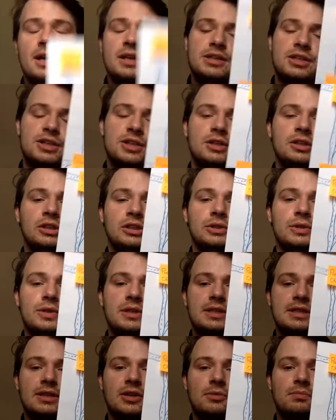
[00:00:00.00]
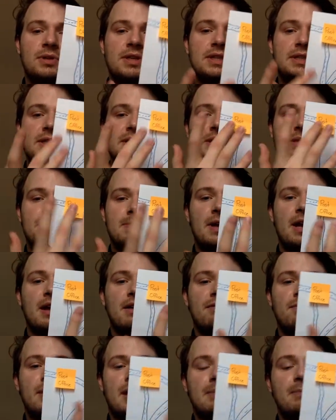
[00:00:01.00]
to glue these little pieces of
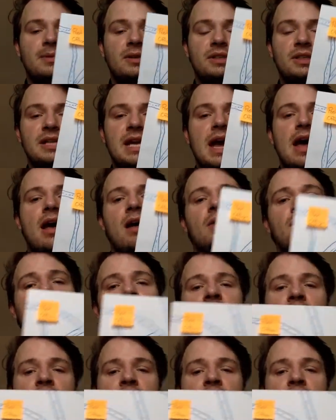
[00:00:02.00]
paper down.